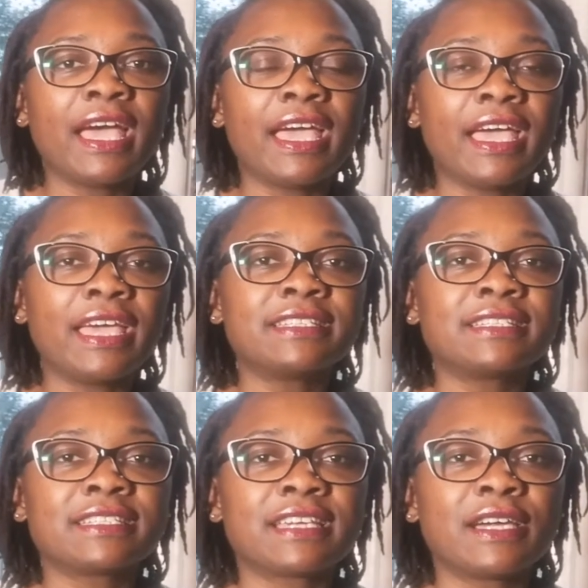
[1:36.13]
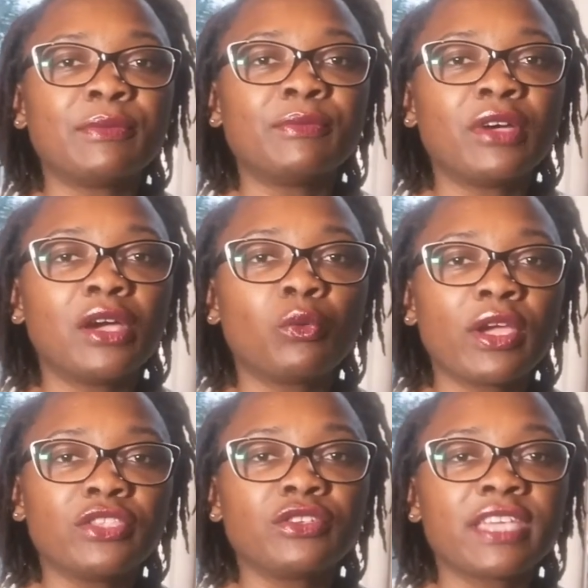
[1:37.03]
And
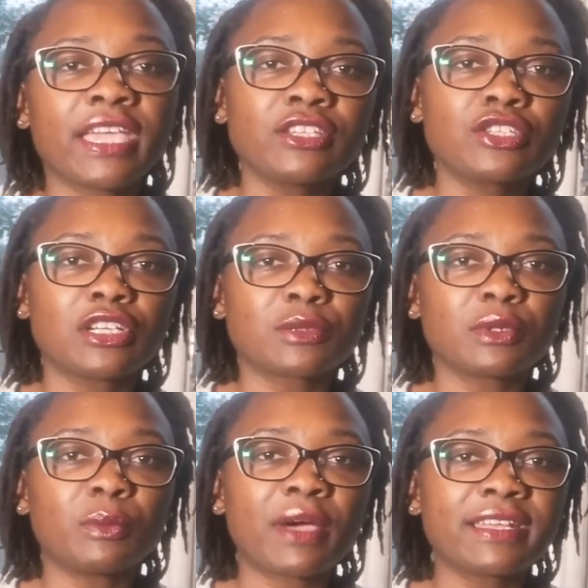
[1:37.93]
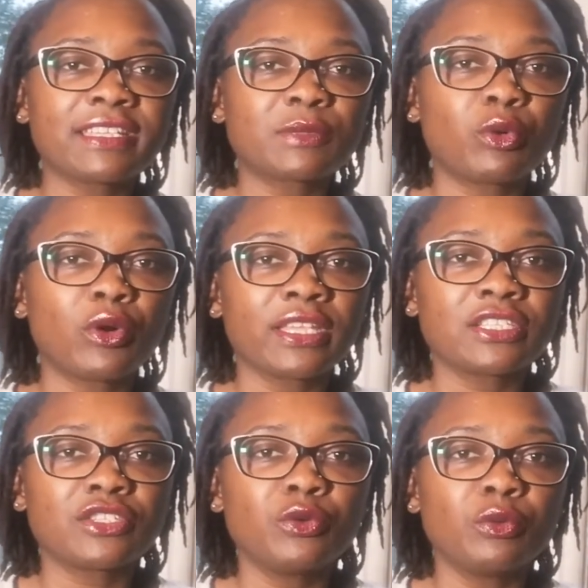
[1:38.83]
when you get into hospital, by this
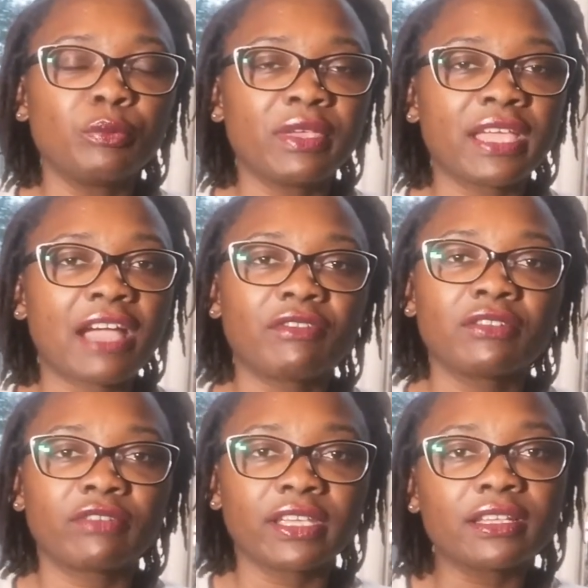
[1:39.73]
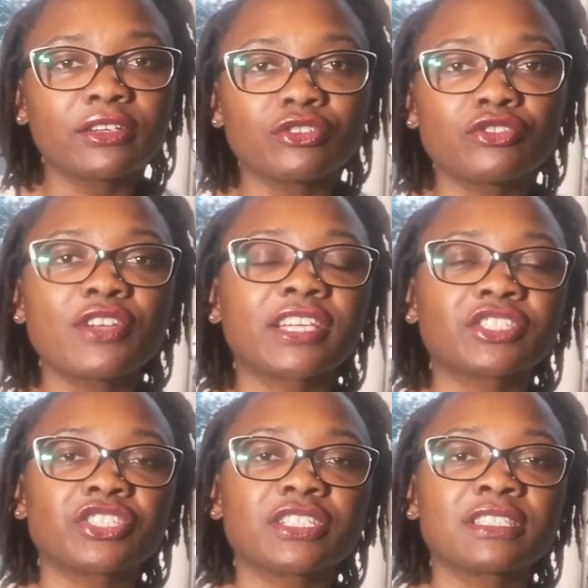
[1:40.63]
point you will be having regular
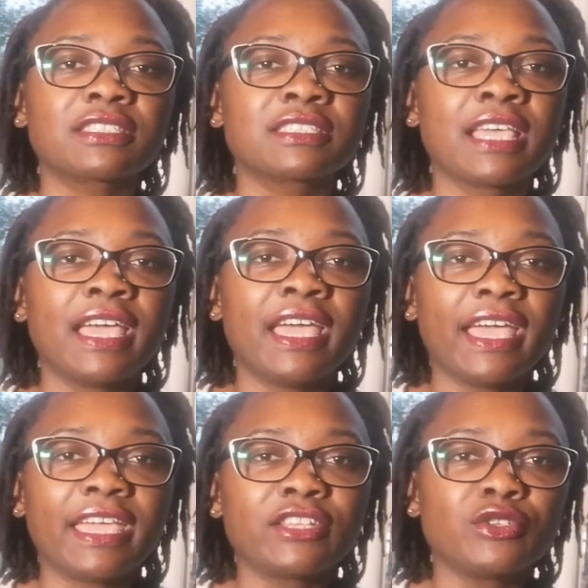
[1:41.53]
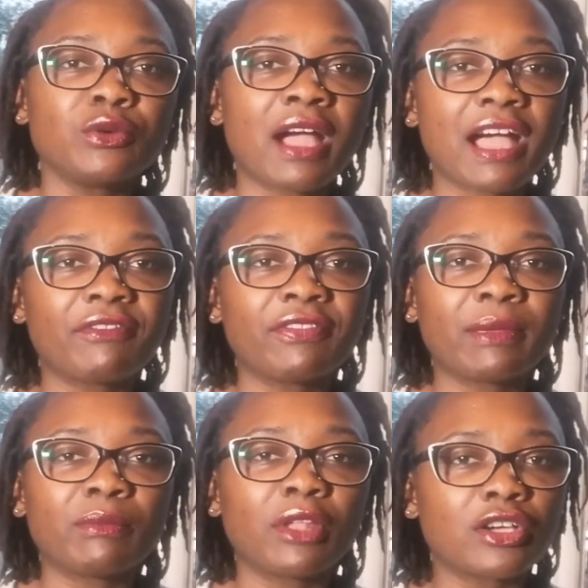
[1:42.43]
contractions, and you are having
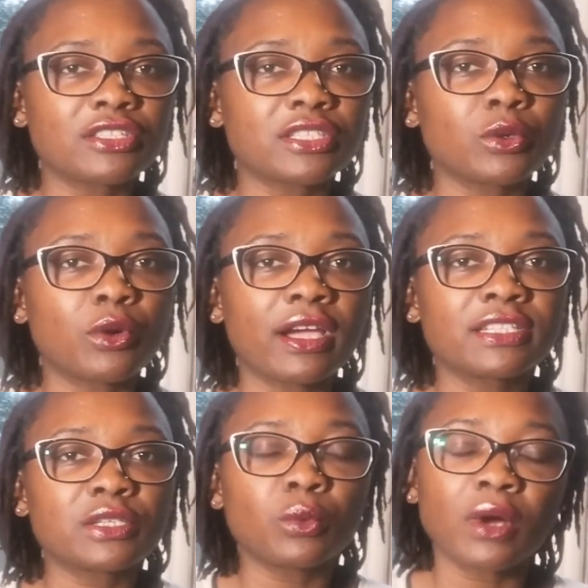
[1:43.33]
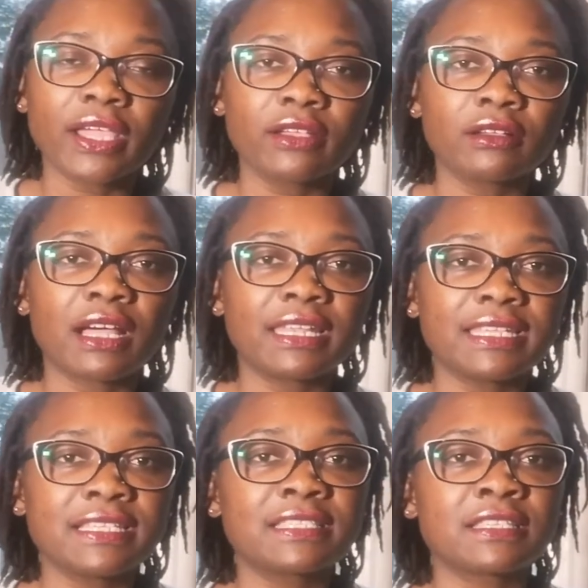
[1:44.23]
them lasting quite a while, at
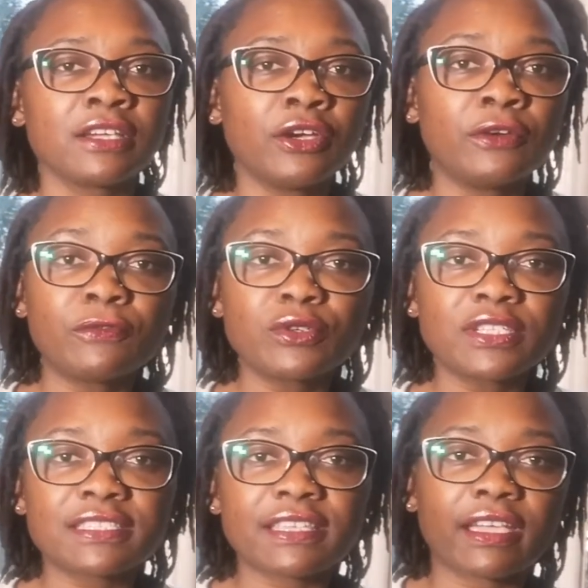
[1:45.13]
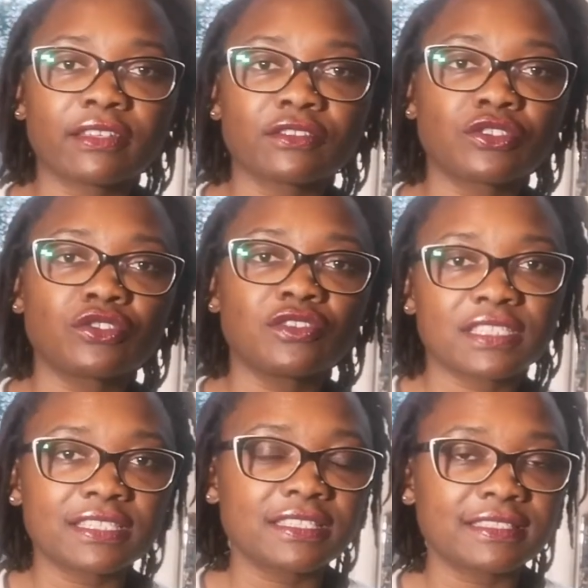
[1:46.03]
least 40 seconds to
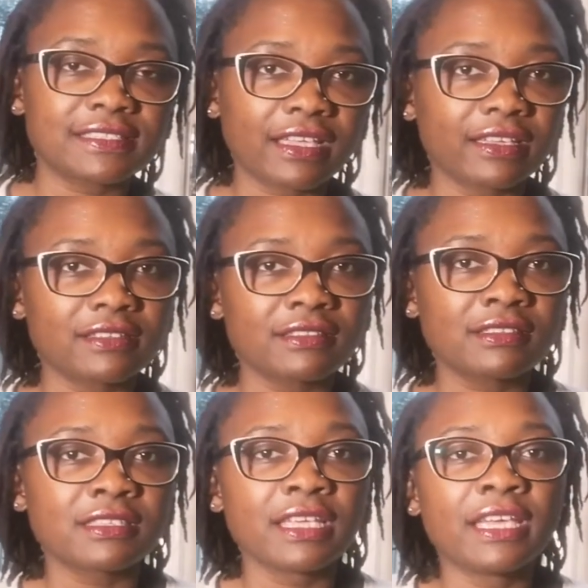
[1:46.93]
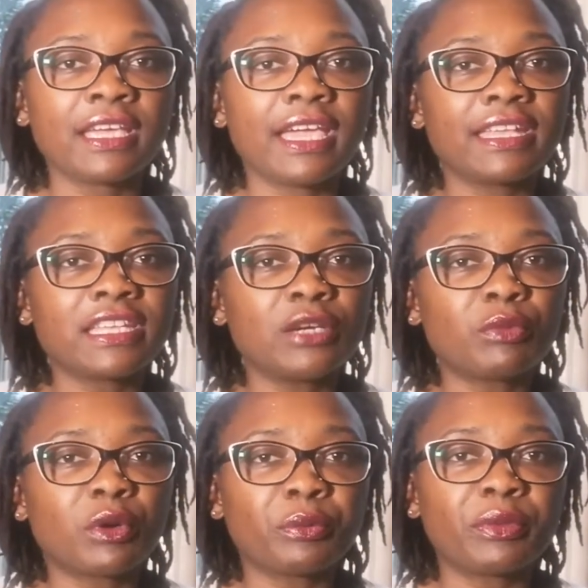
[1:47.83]
60 seconds, and they'll
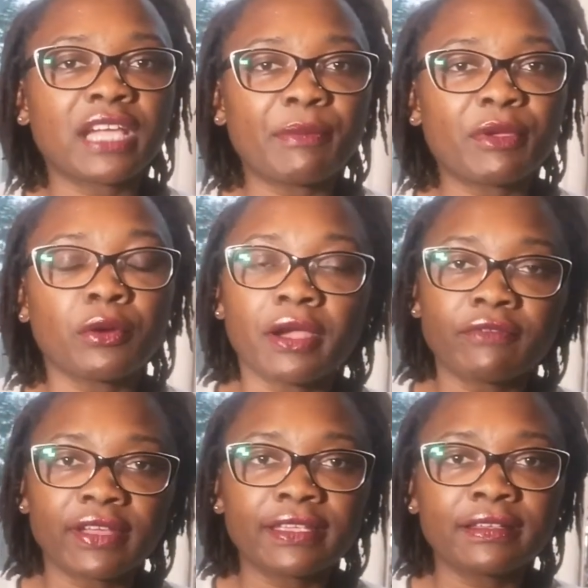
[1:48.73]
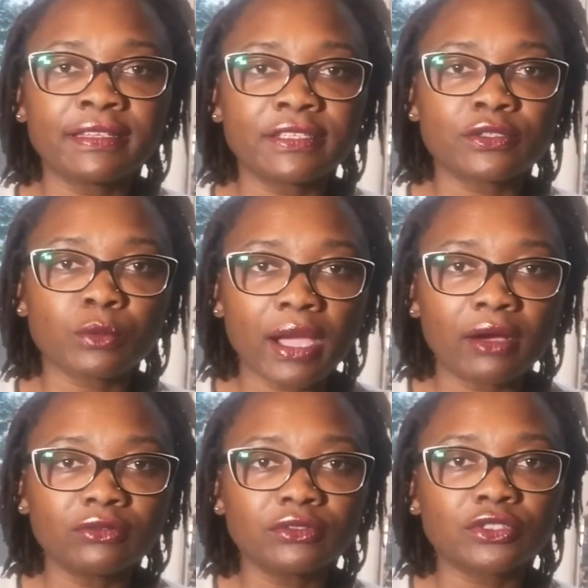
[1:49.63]
probably be coming quite regularly as
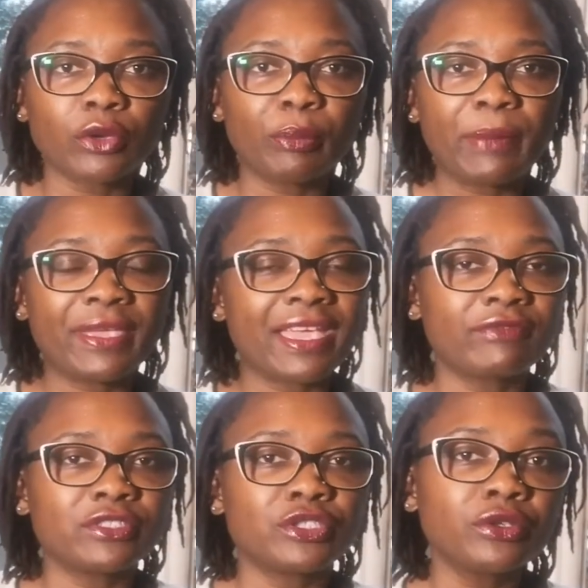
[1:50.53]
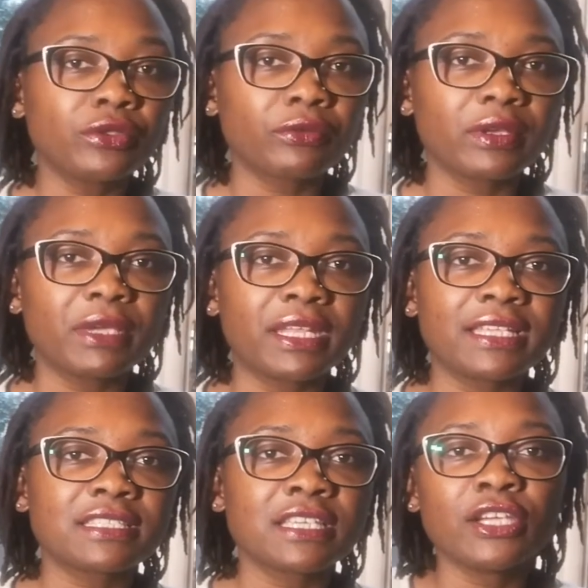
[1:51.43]
well. So maybe every 2-3
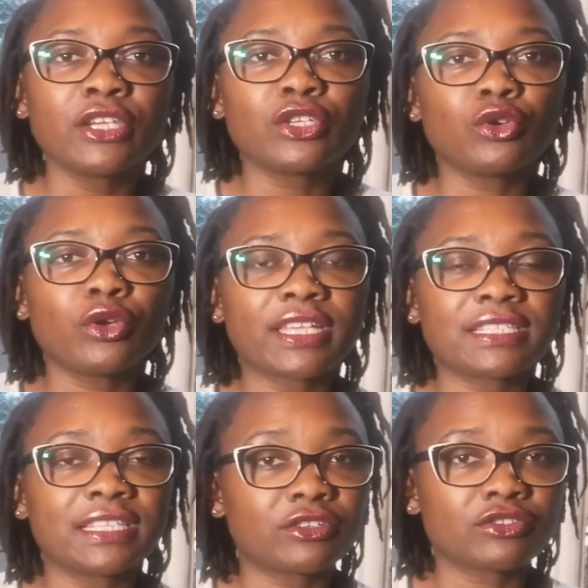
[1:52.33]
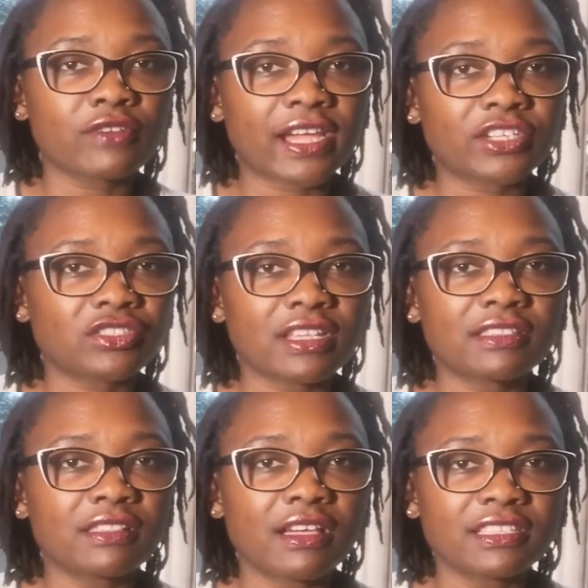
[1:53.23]
minutes you're getting a contraction
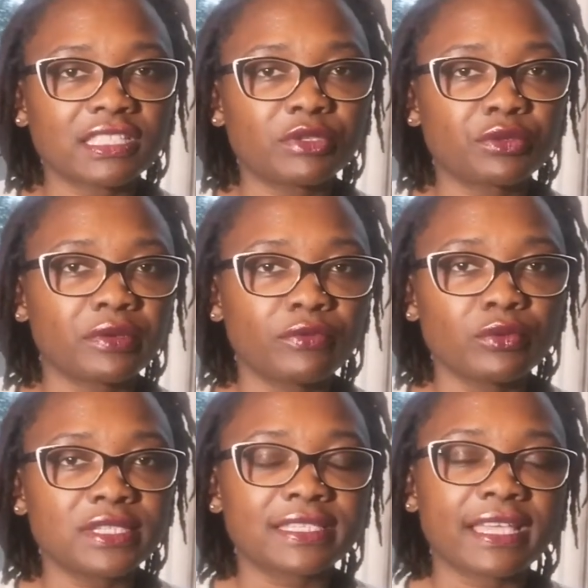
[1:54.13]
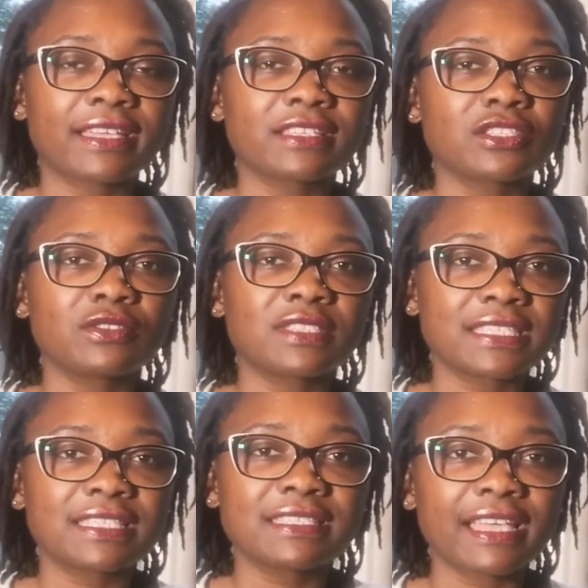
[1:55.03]
that's lasting between 40 seconds to
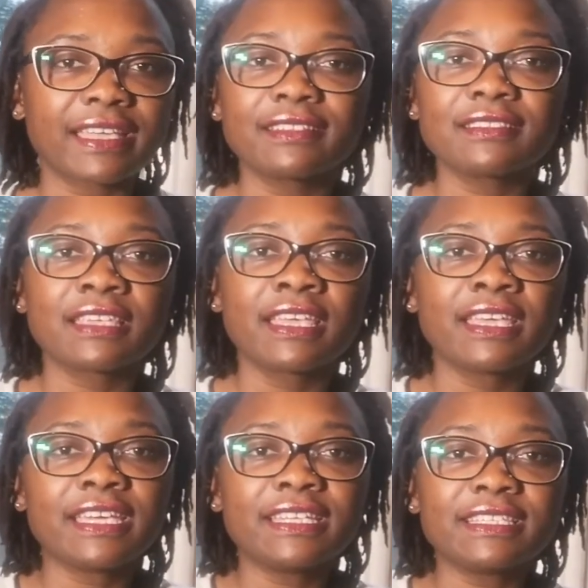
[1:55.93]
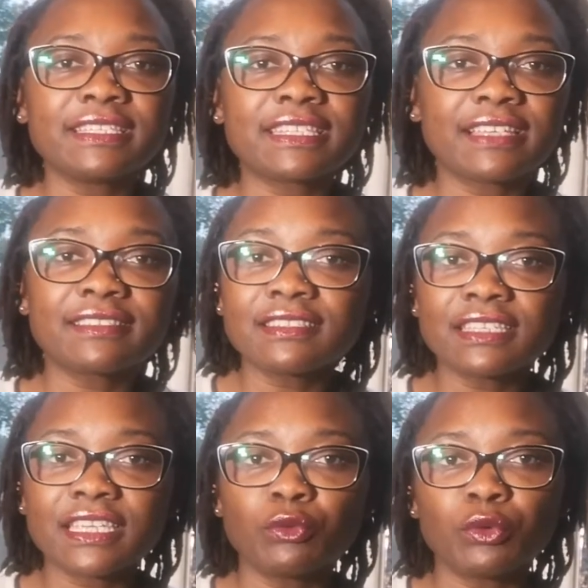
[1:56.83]
60 seconds. The
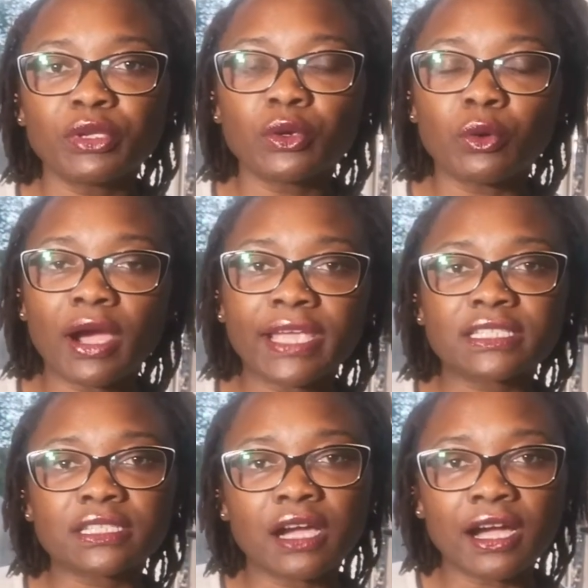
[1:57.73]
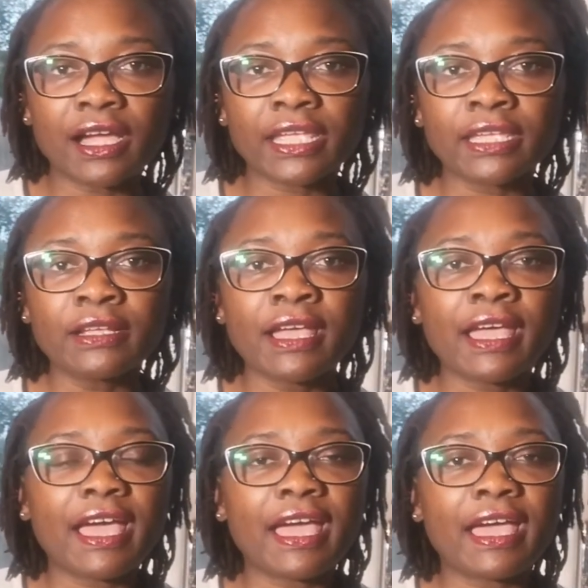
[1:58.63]
intensity will be quite high
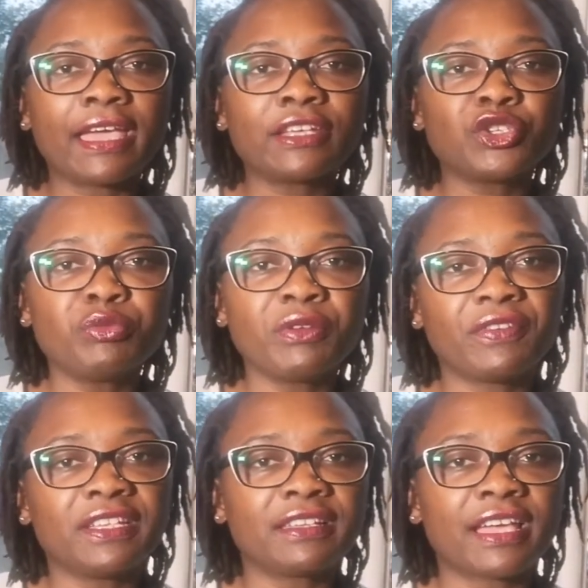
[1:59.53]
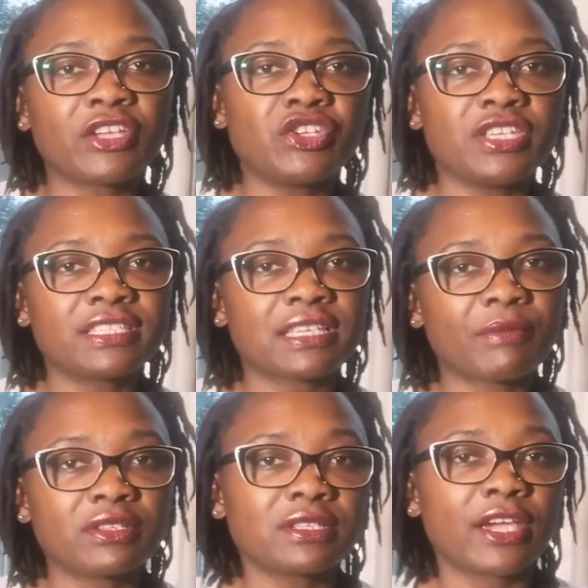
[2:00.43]
and you'll be feeling like you need
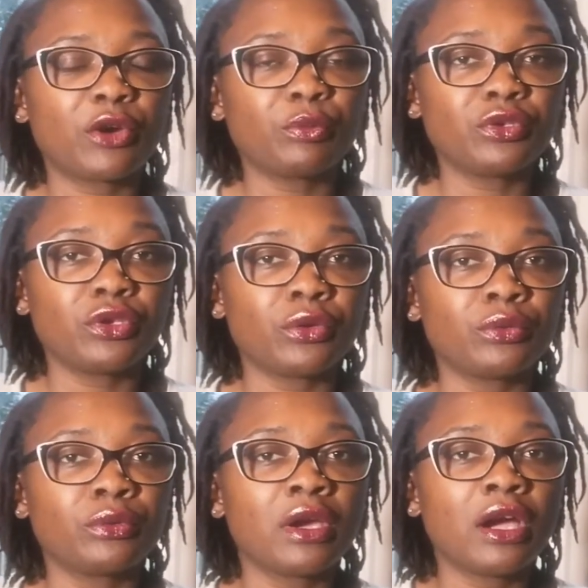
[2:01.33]
something to help you